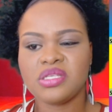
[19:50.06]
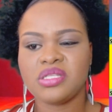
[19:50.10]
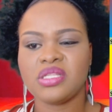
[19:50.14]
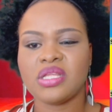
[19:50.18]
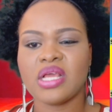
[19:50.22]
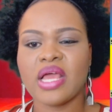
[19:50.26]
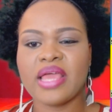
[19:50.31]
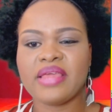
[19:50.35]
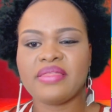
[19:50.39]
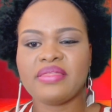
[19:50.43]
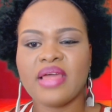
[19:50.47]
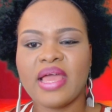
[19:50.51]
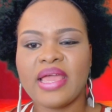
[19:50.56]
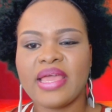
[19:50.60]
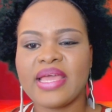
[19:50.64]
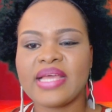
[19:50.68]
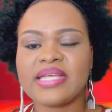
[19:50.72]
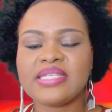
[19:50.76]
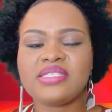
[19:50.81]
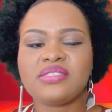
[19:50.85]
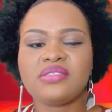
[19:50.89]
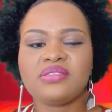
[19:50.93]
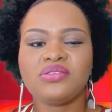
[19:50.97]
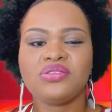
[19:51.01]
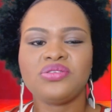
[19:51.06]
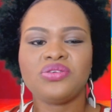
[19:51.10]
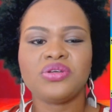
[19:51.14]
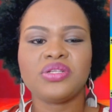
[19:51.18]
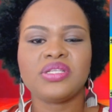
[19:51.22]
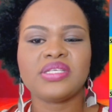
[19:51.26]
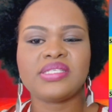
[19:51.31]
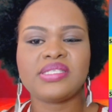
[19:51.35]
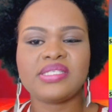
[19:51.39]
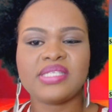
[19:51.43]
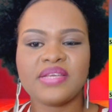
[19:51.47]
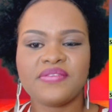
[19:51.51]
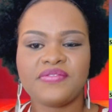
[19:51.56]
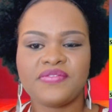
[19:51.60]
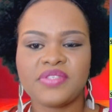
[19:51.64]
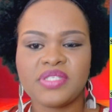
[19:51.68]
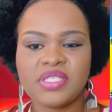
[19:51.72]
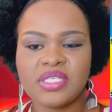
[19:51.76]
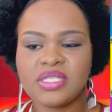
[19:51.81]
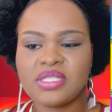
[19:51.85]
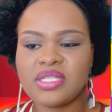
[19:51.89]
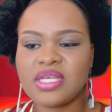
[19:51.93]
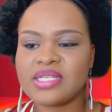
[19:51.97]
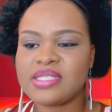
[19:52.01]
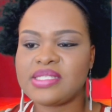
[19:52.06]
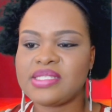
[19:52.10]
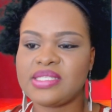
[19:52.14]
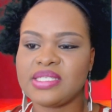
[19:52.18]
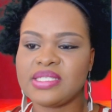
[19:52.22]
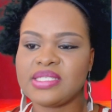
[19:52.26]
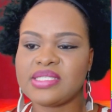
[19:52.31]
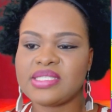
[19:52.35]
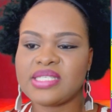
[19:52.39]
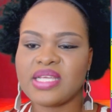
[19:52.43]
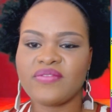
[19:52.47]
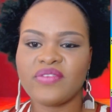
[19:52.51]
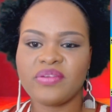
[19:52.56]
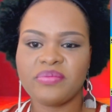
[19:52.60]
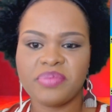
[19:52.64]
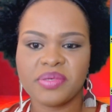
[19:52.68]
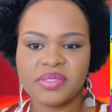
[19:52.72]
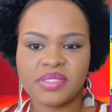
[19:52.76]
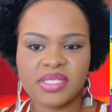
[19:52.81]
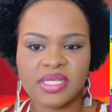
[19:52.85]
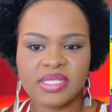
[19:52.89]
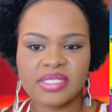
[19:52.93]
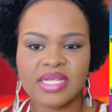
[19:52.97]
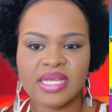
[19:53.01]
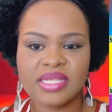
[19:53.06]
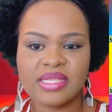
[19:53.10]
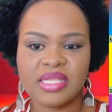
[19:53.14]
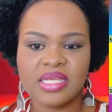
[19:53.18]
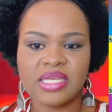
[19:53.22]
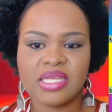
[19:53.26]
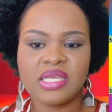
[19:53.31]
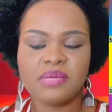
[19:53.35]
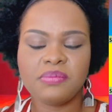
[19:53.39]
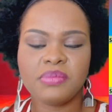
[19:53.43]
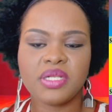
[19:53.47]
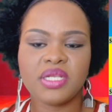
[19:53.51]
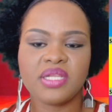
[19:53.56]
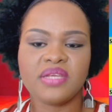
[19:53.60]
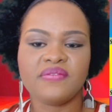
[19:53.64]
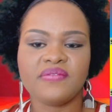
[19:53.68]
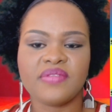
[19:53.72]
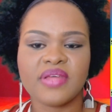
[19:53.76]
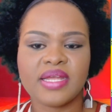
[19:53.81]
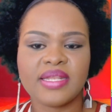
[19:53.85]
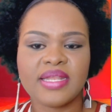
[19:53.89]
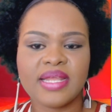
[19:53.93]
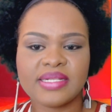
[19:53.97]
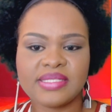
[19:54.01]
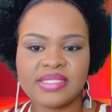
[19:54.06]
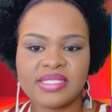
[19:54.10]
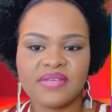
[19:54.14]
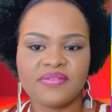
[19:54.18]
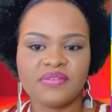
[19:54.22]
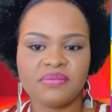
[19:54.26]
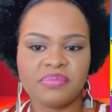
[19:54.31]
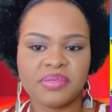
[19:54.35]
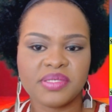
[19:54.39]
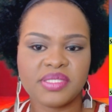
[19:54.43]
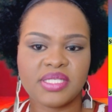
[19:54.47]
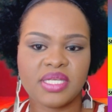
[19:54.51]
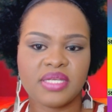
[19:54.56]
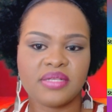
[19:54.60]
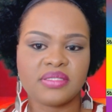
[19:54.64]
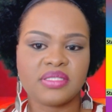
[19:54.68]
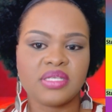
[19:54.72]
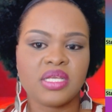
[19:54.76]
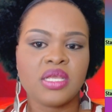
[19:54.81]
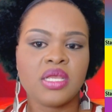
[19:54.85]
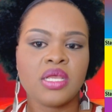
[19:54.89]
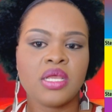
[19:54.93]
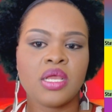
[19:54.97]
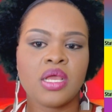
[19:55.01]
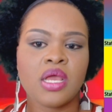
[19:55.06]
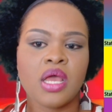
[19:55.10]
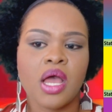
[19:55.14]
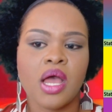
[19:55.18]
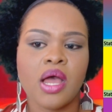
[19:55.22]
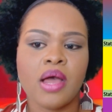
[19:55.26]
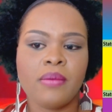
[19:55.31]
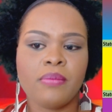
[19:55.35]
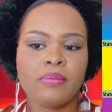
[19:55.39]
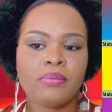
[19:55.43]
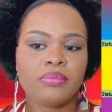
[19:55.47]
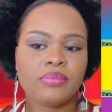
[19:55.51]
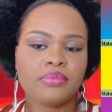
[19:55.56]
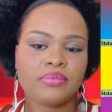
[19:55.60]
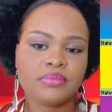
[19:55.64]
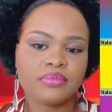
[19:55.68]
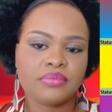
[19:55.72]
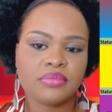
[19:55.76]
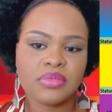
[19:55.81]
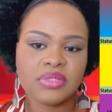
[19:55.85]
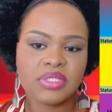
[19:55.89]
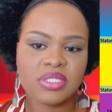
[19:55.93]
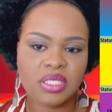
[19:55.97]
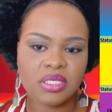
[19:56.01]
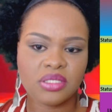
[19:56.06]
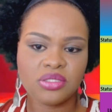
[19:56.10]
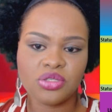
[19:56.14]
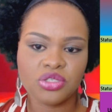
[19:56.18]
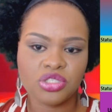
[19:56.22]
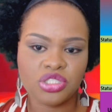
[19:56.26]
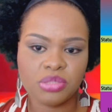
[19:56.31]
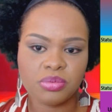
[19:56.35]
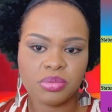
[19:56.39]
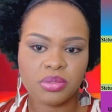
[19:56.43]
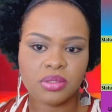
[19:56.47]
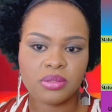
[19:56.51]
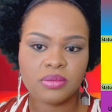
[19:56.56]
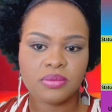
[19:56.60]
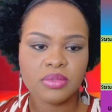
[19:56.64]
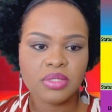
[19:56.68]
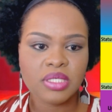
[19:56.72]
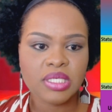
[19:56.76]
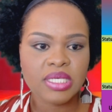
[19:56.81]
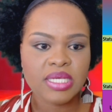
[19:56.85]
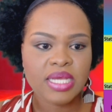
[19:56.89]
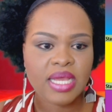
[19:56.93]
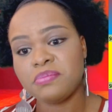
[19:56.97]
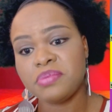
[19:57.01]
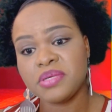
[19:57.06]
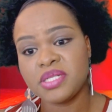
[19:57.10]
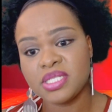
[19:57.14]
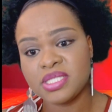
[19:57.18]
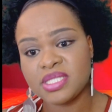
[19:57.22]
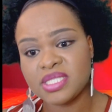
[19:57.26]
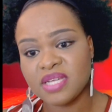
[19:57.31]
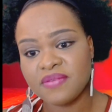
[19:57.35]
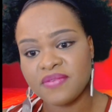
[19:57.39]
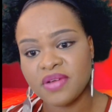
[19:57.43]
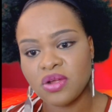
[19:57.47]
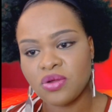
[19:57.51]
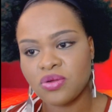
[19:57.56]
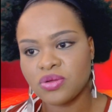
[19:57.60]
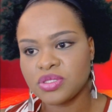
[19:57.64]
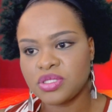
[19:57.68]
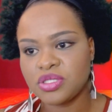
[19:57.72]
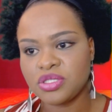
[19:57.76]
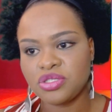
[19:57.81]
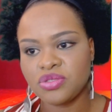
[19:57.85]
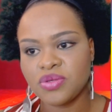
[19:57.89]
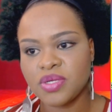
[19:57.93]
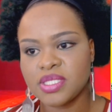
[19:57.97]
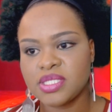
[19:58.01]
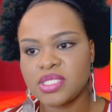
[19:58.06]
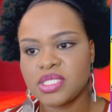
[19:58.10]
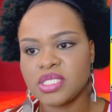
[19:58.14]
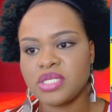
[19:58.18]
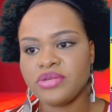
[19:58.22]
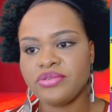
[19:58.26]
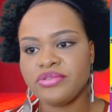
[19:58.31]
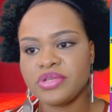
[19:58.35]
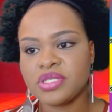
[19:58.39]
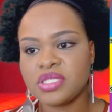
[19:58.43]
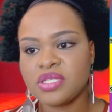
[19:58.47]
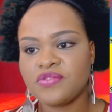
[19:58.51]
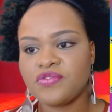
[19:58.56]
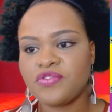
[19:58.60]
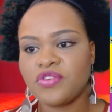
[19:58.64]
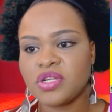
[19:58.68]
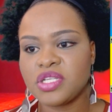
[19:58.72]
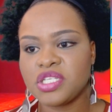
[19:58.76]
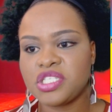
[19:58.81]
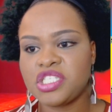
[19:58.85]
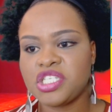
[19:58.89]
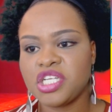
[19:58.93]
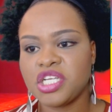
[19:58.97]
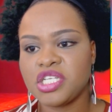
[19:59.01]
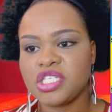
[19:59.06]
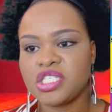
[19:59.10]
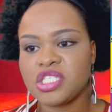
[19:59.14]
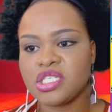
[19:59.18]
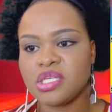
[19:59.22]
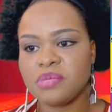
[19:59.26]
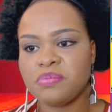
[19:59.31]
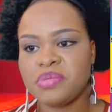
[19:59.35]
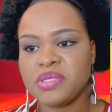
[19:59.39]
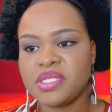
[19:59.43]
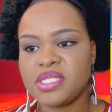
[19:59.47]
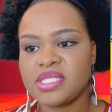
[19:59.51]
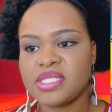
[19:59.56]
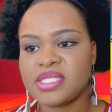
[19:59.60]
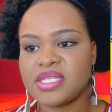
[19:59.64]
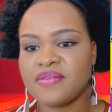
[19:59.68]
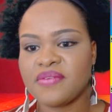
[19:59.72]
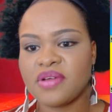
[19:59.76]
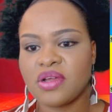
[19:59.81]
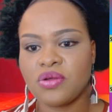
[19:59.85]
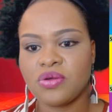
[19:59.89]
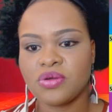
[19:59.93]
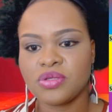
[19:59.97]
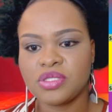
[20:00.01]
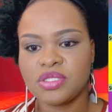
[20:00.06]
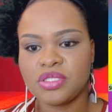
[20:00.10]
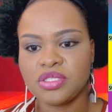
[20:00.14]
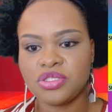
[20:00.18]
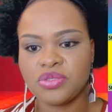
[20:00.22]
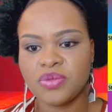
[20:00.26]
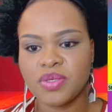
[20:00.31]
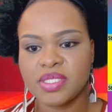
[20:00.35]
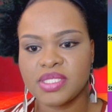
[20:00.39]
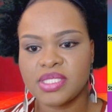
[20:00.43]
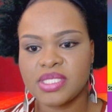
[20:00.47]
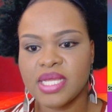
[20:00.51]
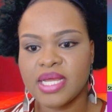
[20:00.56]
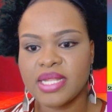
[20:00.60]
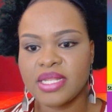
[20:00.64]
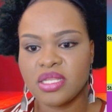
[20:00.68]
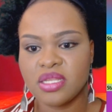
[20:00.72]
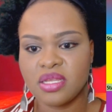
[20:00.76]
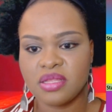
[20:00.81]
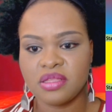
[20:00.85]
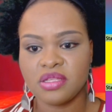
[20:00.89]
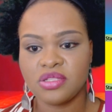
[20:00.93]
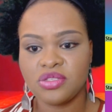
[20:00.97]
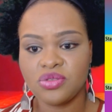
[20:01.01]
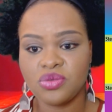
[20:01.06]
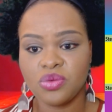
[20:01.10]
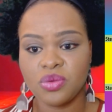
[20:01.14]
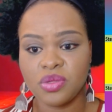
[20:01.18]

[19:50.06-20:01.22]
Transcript: I guess, you know, the safety, there's still 7%. I think he believed that 7% is untouchable. Petit Savan constituency, the reason for the change in the Petit Savan constituency had nothing to do